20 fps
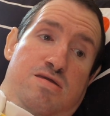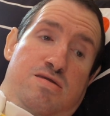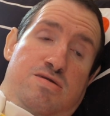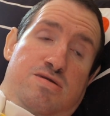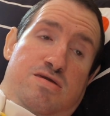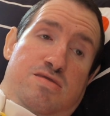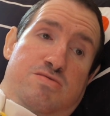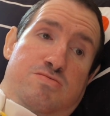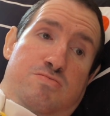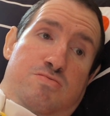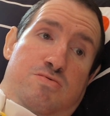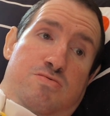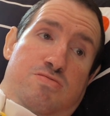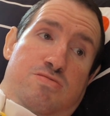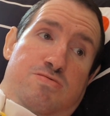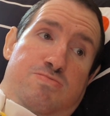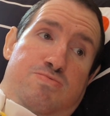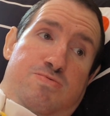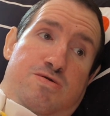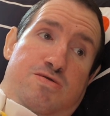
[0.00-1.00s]
got their
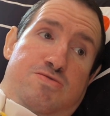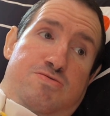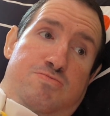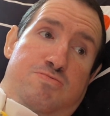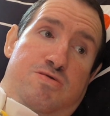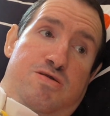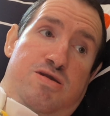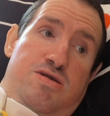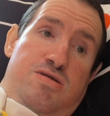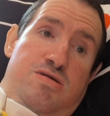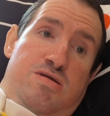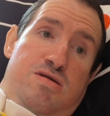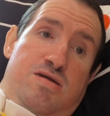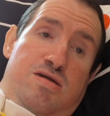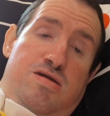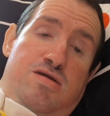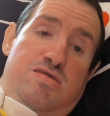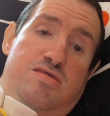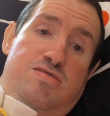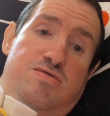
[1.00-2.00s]
only victory
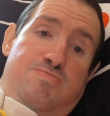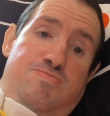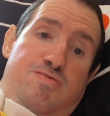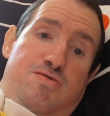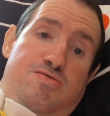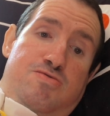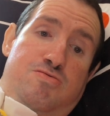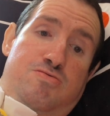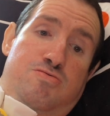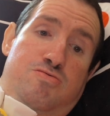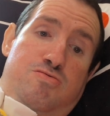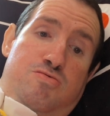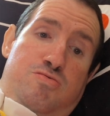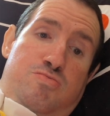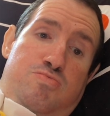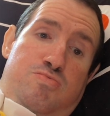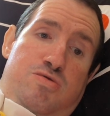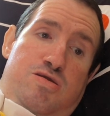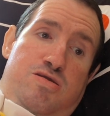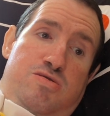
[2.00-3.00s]
as they beat the New York
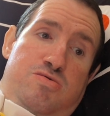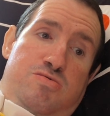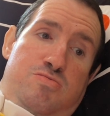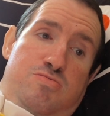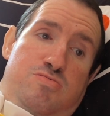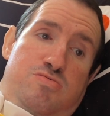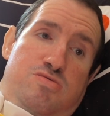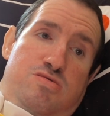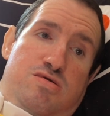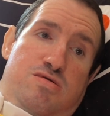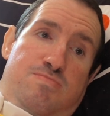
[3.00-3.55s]
Rangers.